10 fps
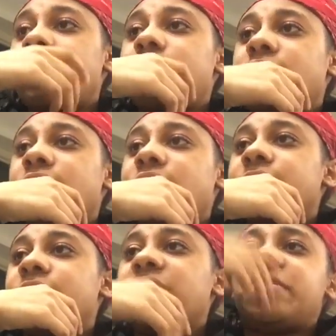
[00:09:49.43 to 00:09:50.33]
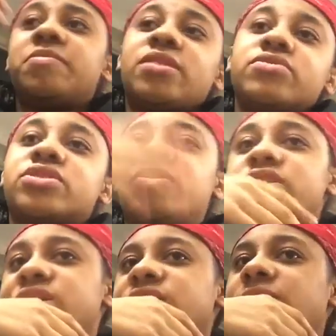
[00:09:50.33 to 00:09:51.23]
all people that was close
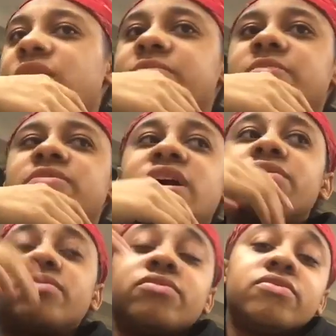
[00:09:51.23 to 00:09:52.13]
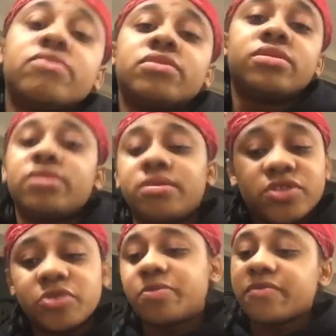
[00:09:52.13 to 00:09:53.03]
to him, all the people that really
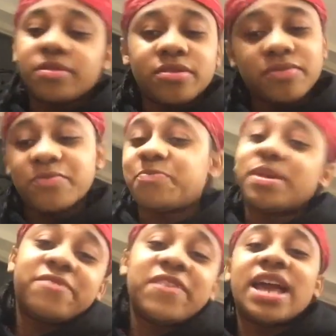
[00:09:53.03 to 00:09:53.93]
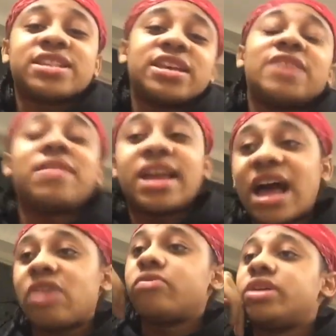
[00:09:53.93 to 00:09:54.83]
super big fans of him like
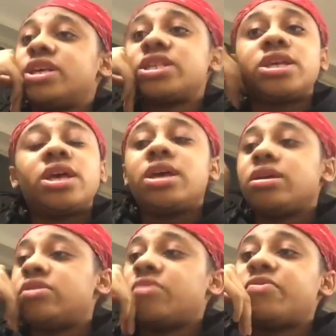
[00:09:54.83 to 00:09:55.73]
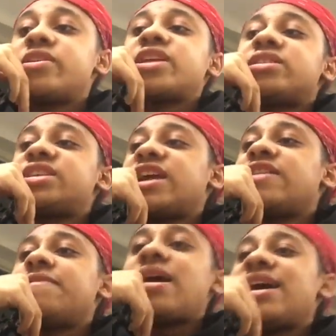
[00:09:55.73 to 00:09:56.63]
I was, you know, prayers out to
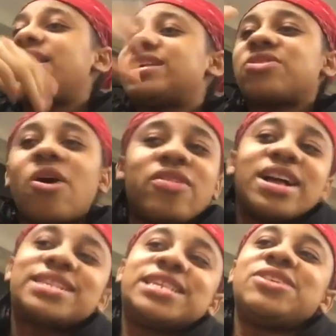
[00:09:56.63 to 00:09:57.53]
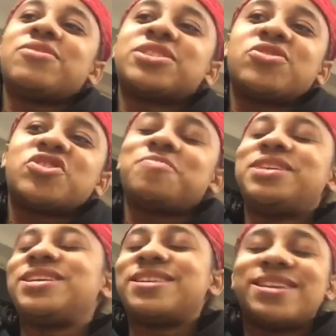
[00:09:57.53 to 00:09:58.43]
everybody. That's all I see on social
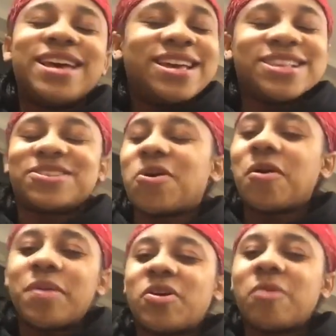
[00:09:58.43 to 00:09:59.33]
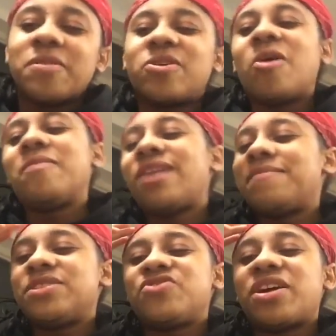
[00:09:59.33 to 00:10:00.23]
media is Kobe, Kobe, Kobe. I've
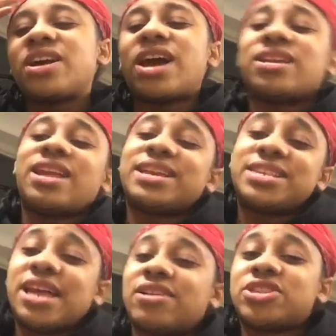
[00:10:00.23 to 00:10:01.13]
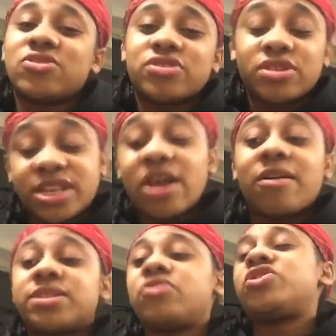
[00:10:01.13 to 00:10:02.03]
been trying to kind of like stay off
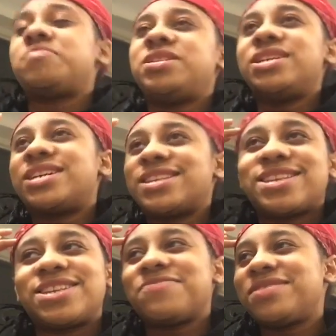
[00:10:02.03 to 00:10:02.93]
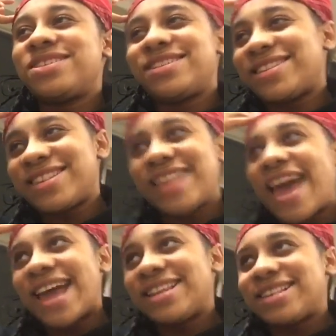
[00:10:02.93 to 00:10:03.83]
social media because it's really just
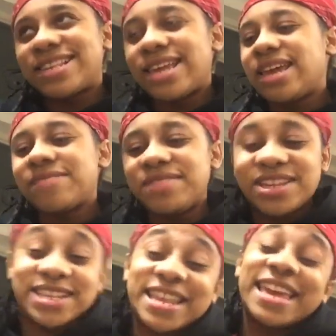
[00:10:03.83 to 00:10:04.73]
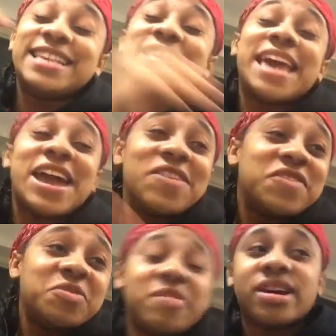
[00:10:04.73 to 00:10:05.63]
sad to see him. He's
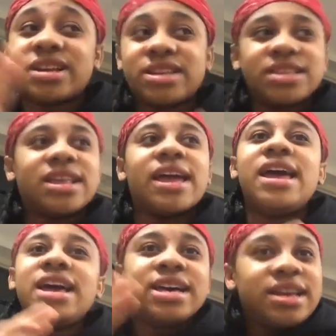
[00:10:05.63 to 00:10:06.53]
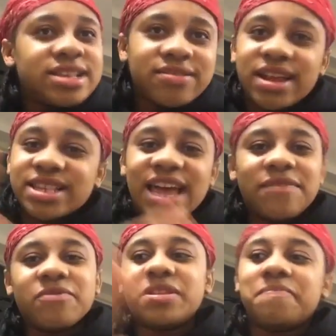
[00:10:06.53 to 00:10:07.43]
everywhere. It's just like, so I just
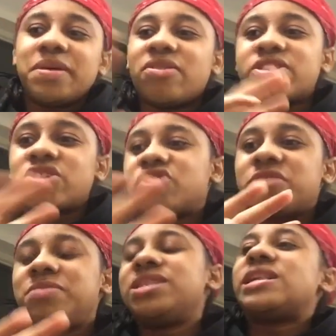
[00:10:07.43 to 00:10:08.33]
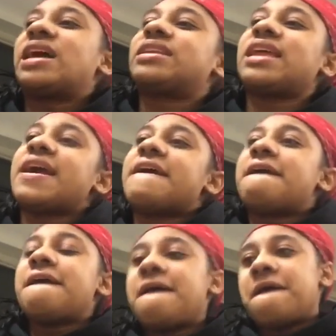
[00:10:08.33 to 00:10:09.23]
haven't really been on social media like that
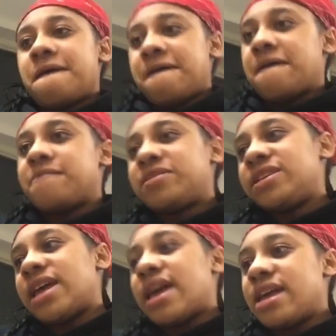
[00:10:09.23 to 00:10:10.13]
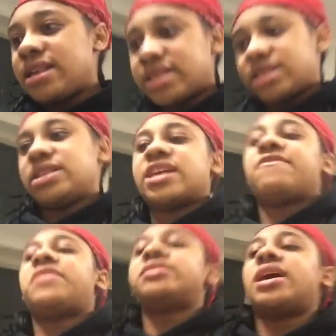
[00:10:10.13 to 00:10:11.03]
today since I
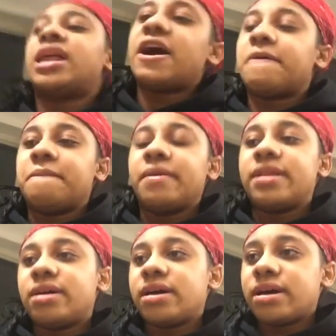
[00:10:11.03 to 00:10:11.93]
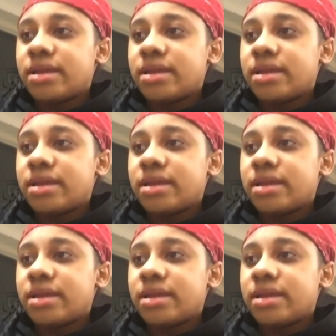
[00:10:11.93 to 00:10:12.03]
found that out. But I